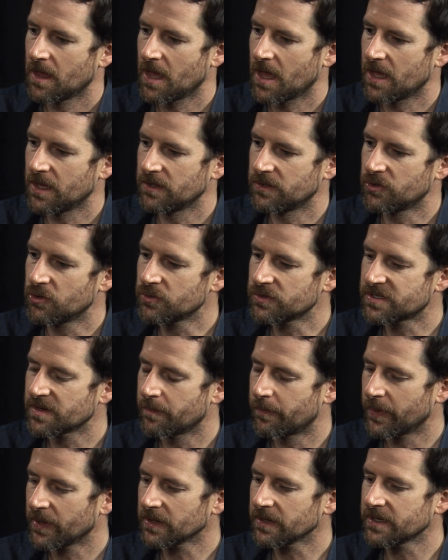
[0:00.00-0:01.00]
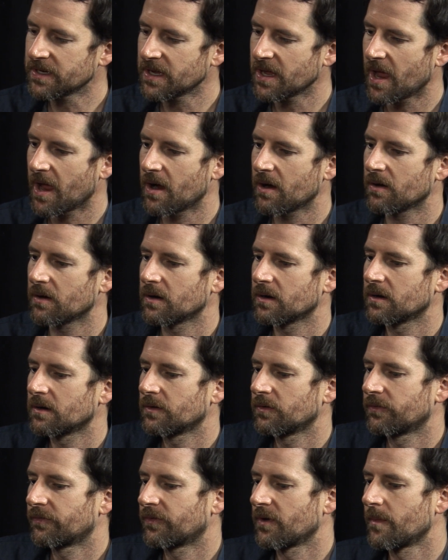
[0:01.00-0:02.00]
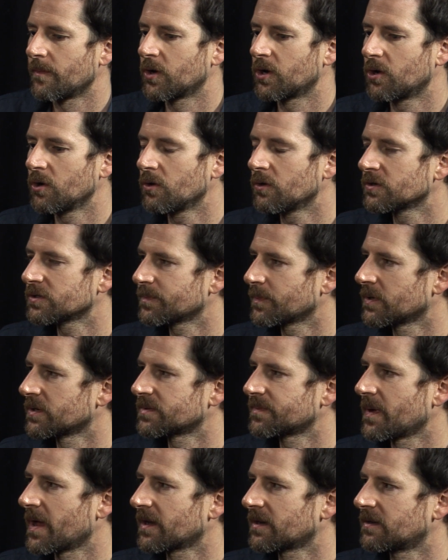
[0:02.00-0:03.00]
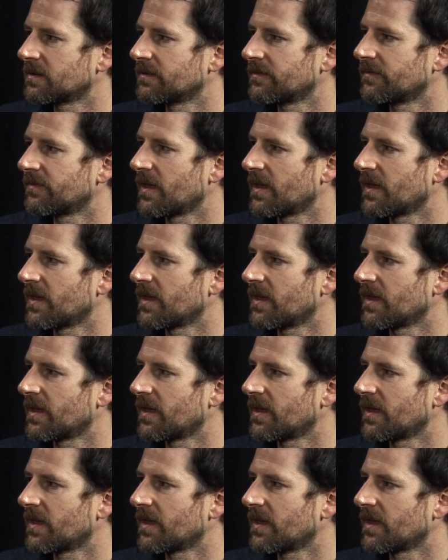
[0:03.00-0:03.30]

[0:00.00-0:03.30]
usability error from a Google's perspective